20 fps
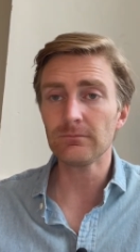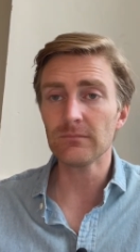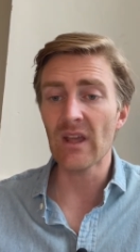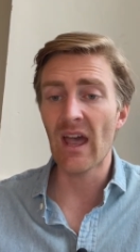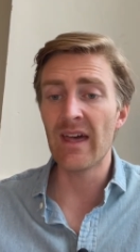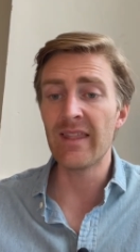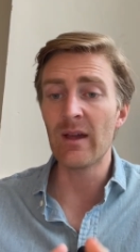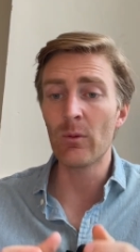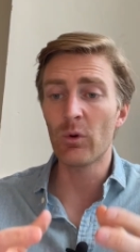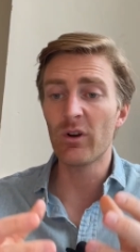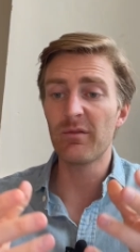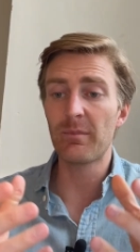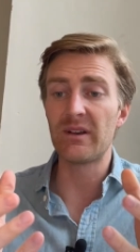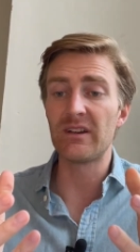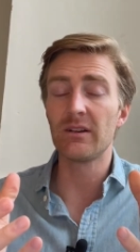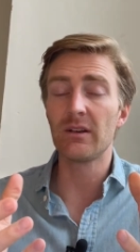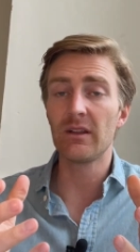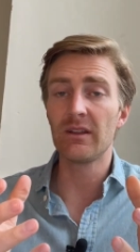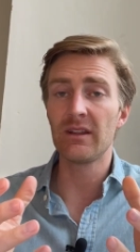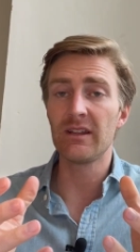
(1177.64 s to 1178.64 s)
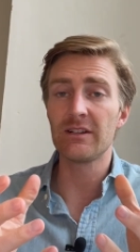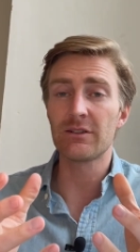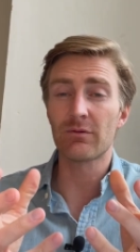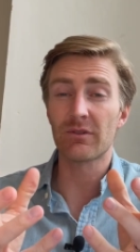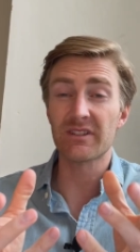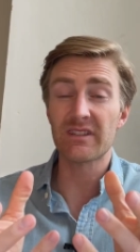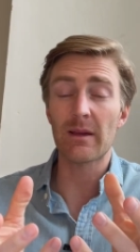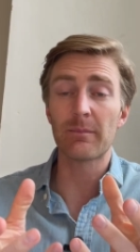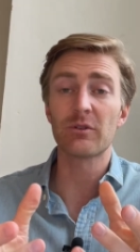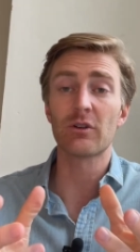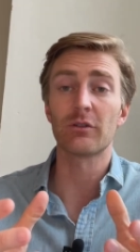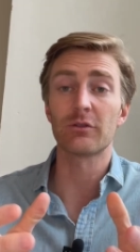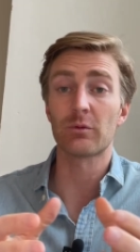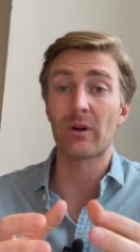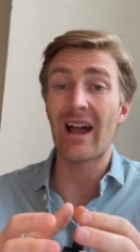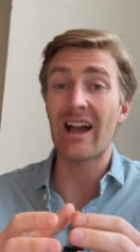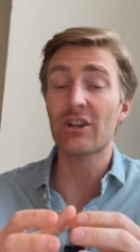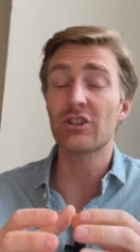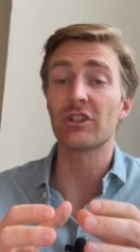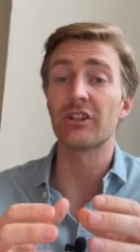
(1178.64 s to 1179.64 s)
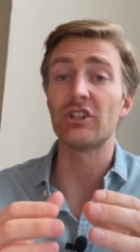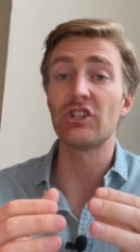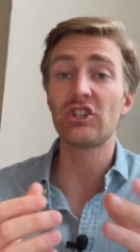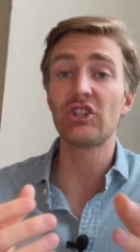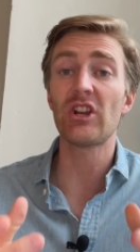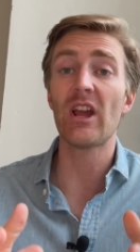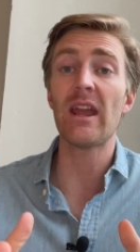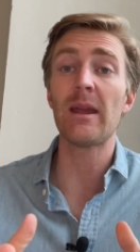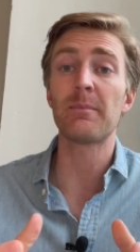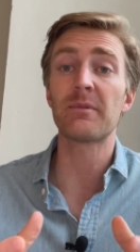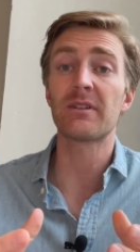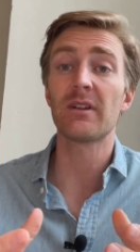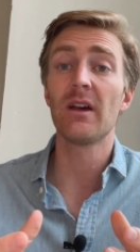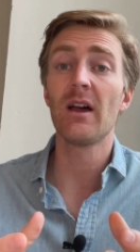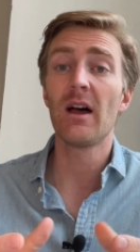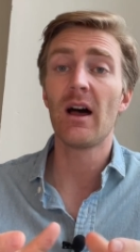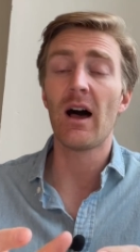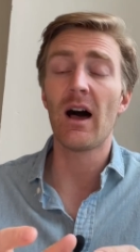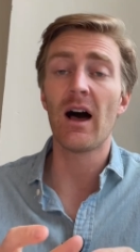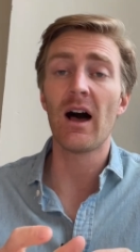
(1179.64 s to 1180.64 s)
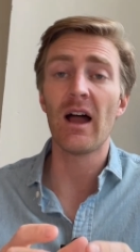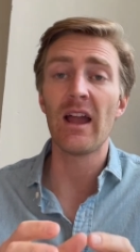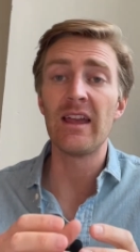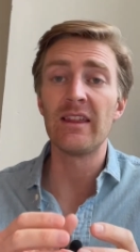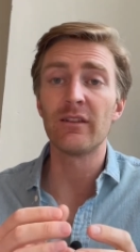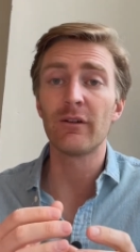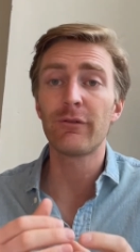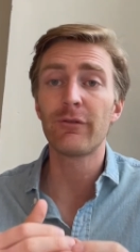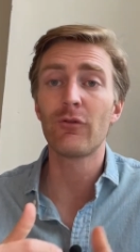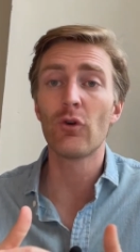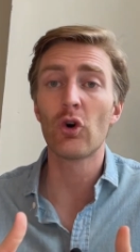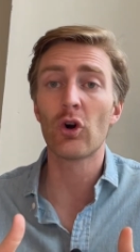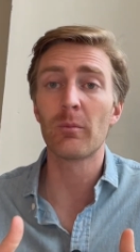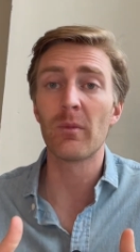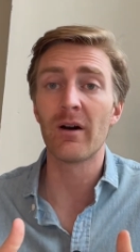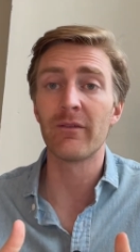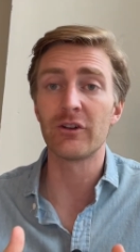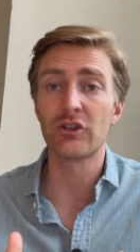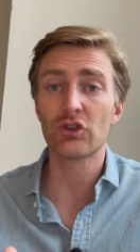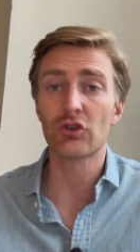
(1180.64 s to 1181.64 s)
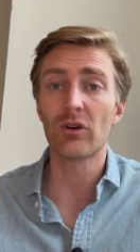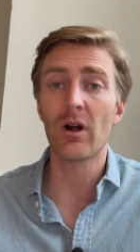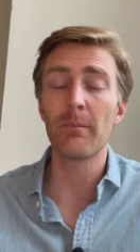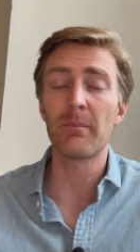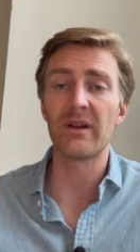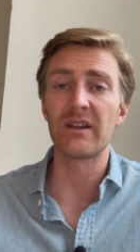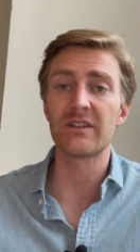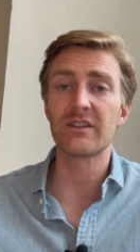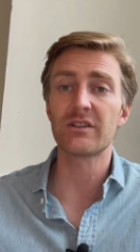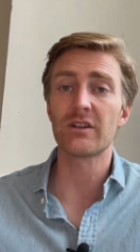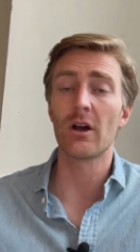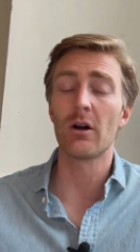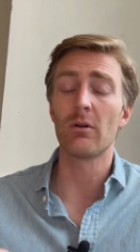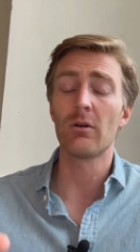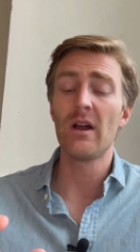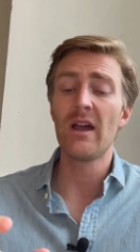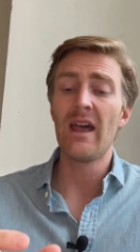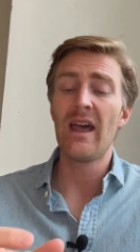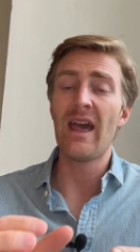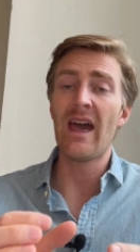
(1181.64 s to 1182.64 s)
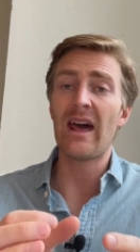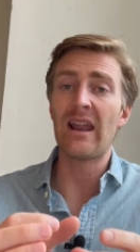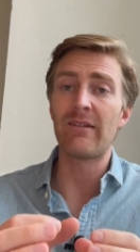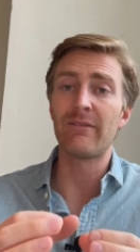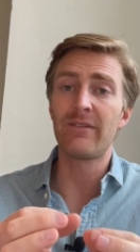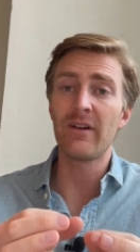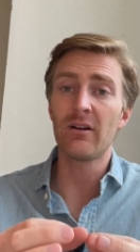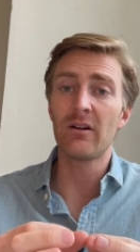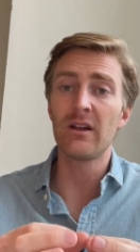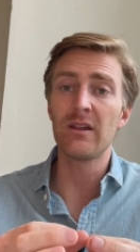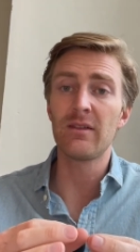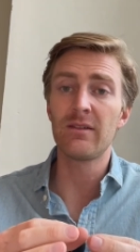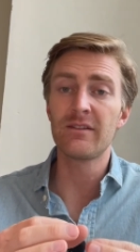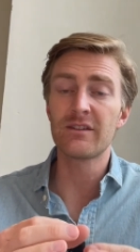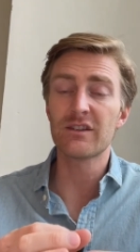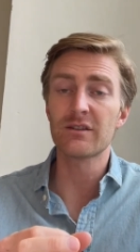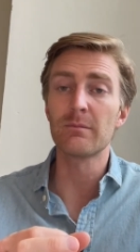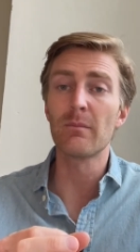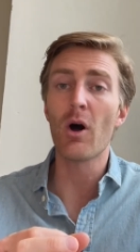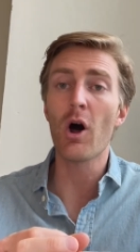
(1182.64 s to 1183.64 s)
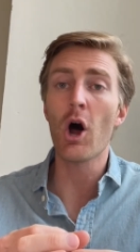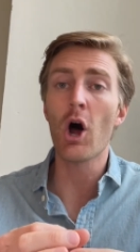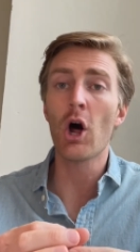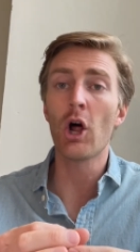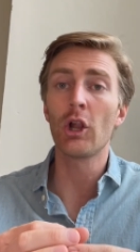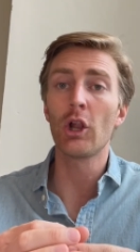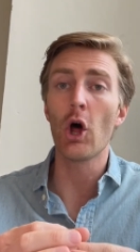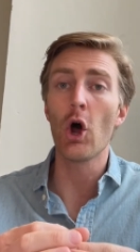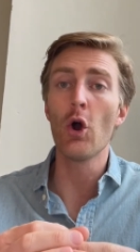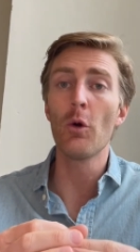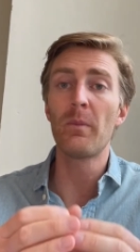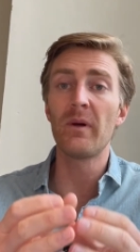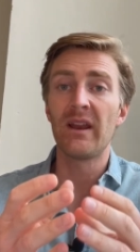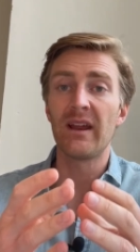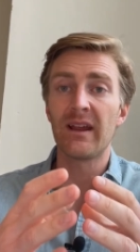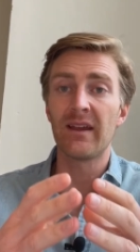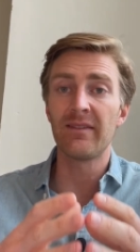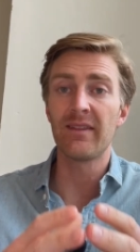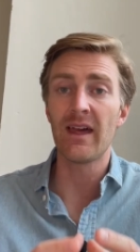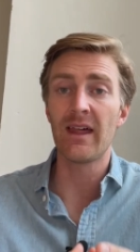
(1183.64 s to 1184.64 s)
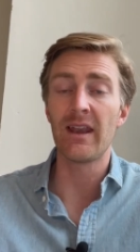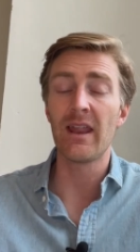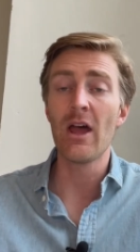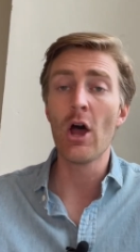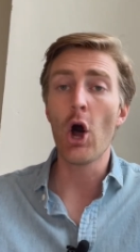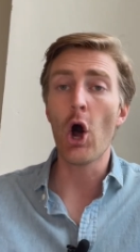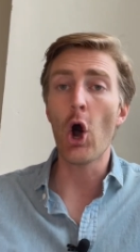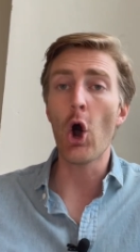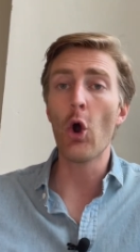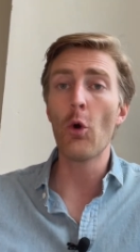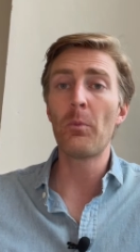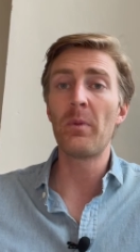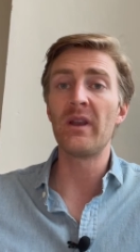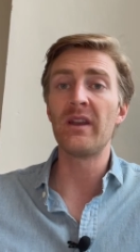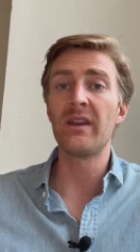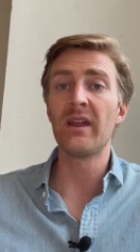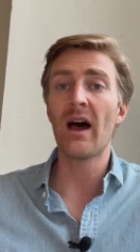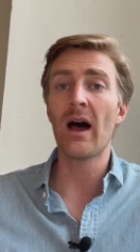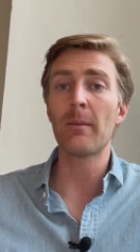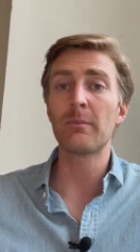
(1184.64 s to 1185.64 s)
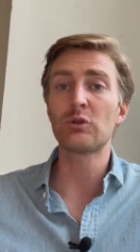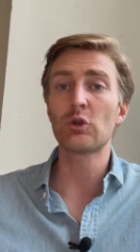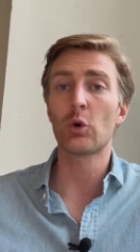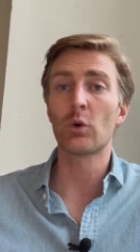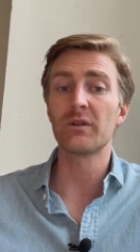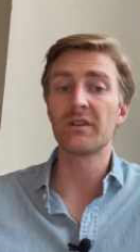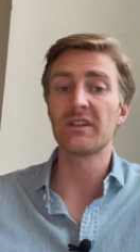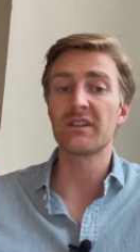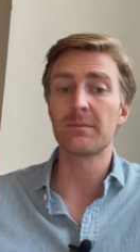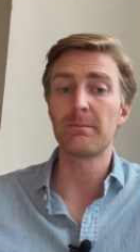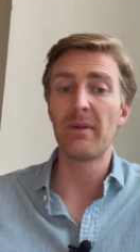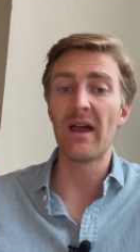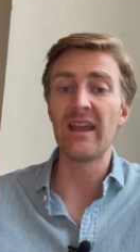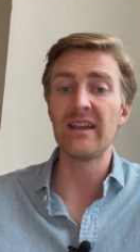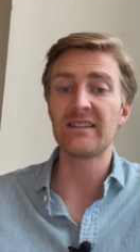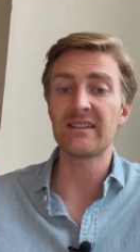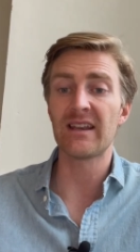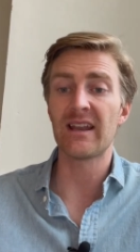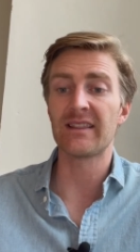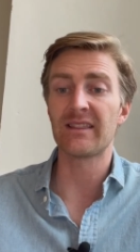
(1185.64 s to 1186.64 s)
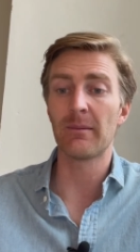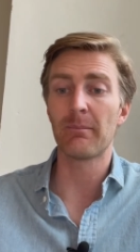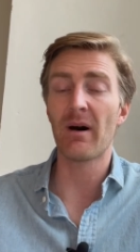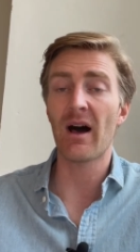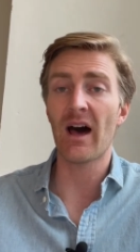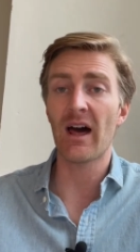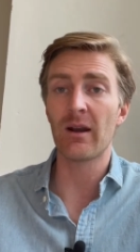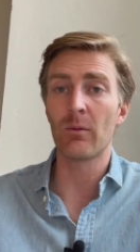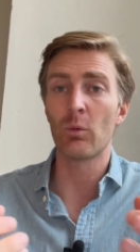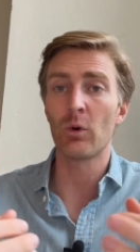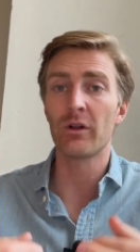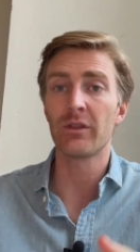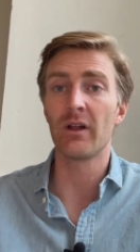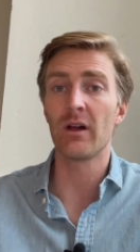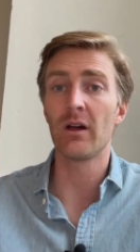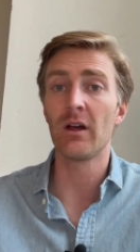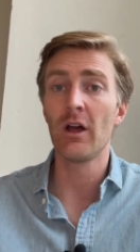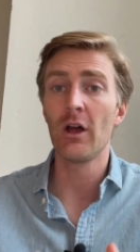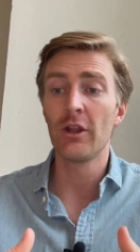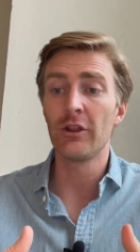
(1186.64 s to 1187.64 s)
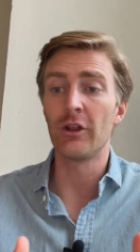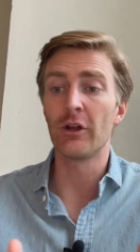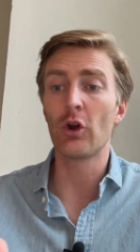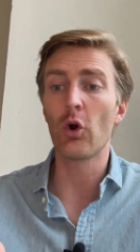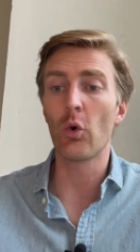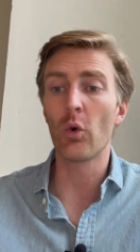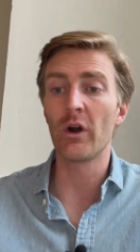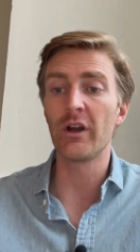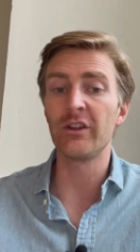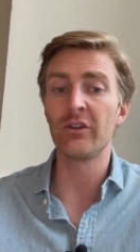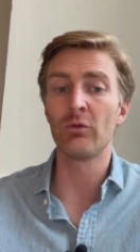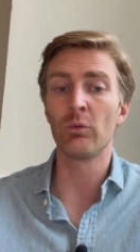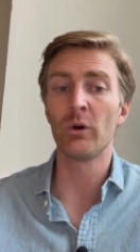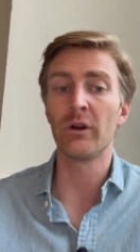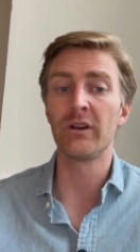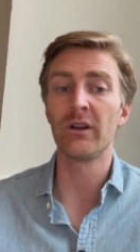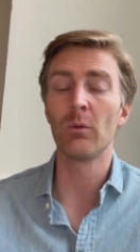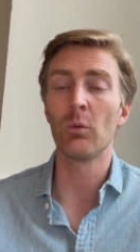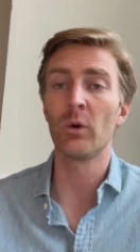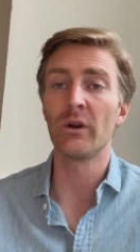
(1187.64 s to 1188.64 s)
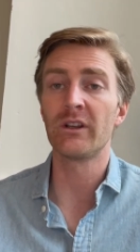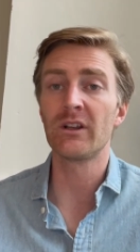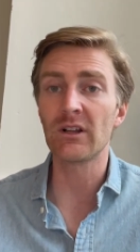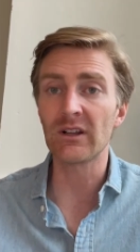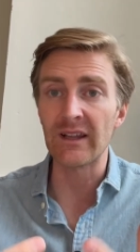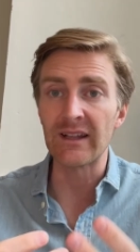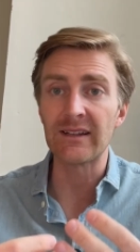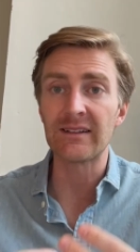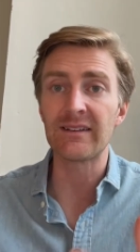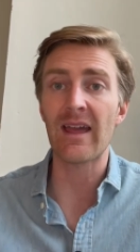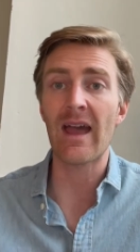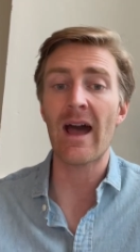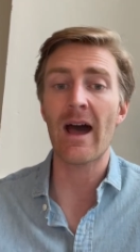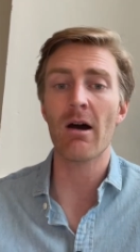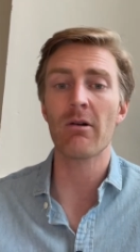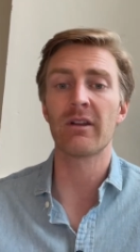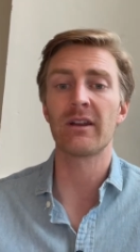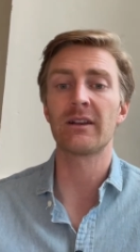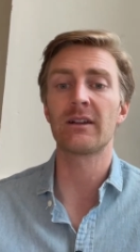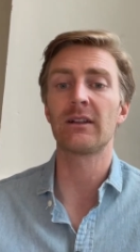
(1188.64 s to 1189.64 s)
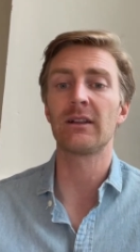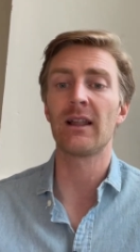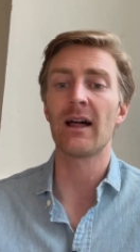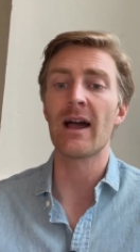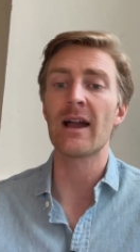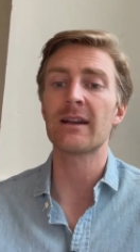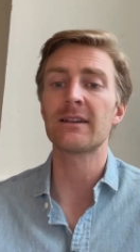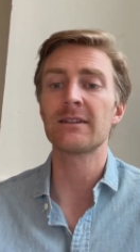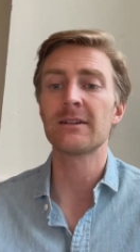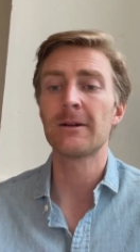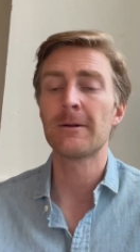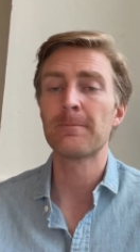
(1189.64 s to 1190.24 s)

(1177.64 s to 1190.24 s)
And they would have been, these receptacles were actually shaped uh, in the form of a trumpet. So it had a very small opening and then opened up toward this basin at the bottom where the, the coins would, would clink down and collect.